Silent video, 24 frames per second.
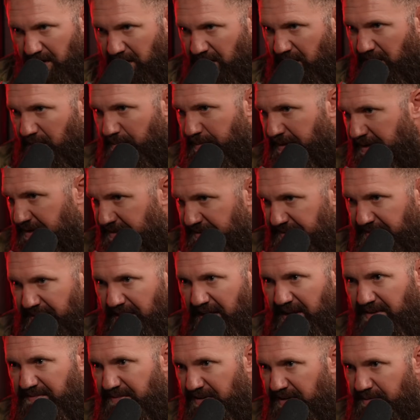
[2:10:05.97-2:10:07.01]
Army,
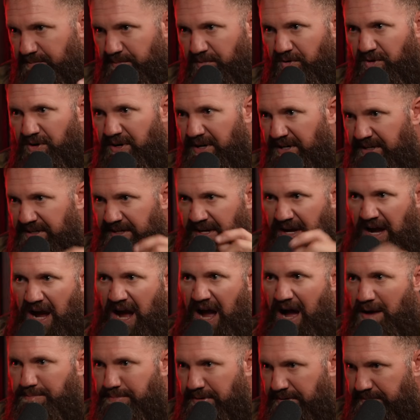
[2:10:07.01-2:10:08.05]
Navy, Marine,
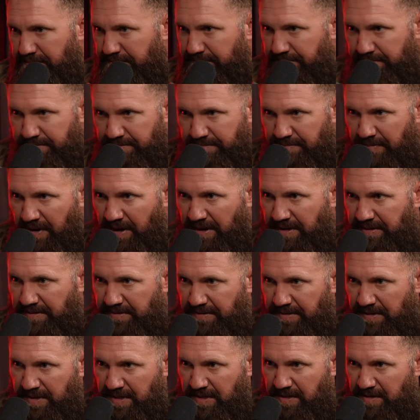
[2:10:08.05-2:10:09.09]
cop, right?
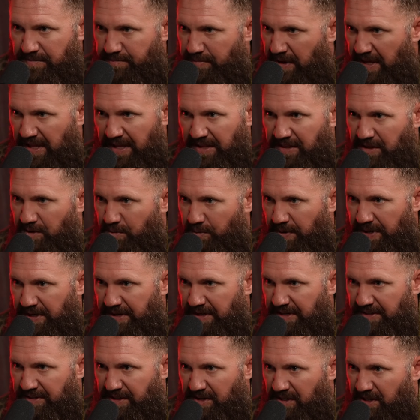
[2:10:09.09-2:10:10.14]
By the end of the
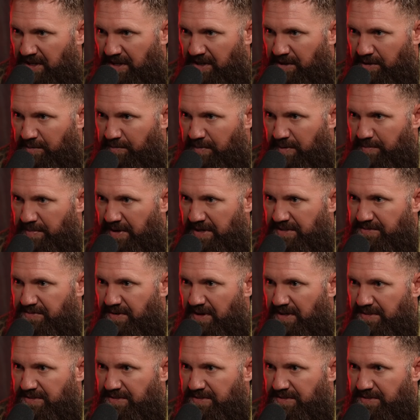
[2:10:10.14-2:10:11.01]
weekend, they're all gonna be best